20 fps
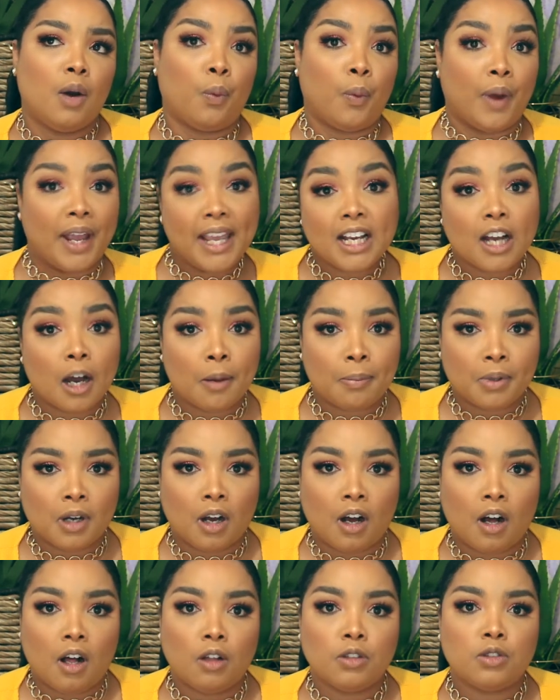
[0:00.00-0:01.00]
wake-up
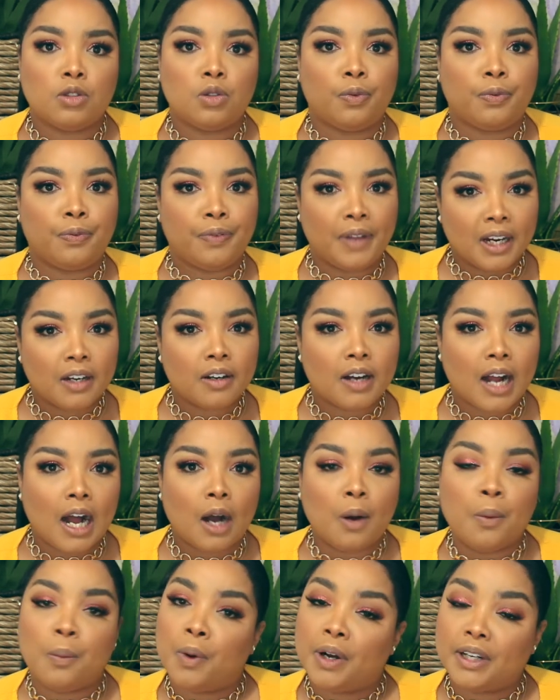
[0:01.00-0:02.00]
call to figure
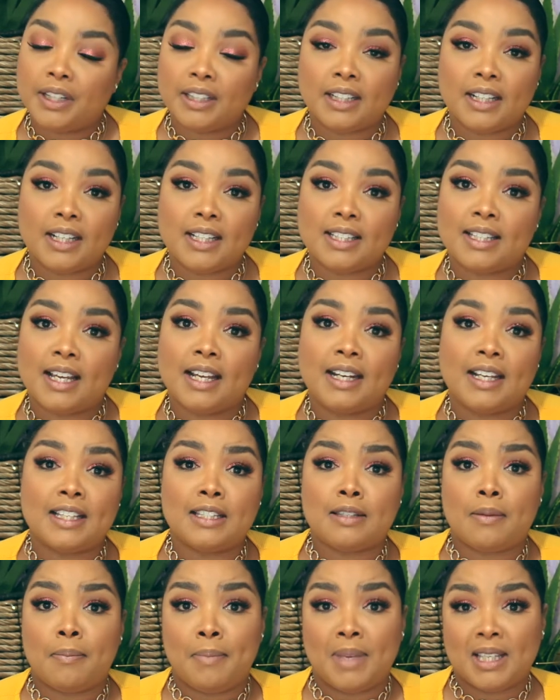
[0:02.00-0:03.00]
out what it is that
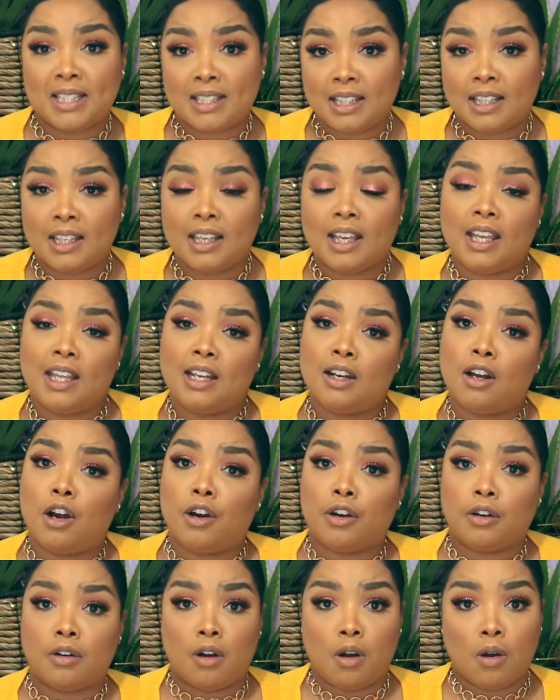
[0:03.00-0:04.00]
is missing in
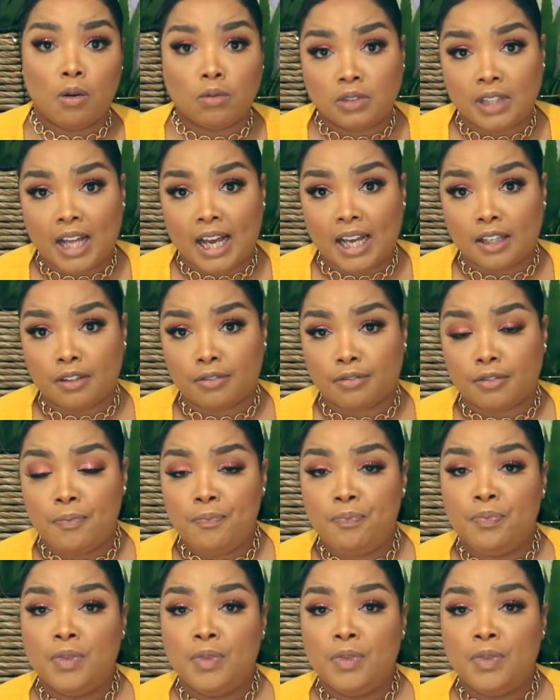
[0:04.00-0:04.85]
our own life.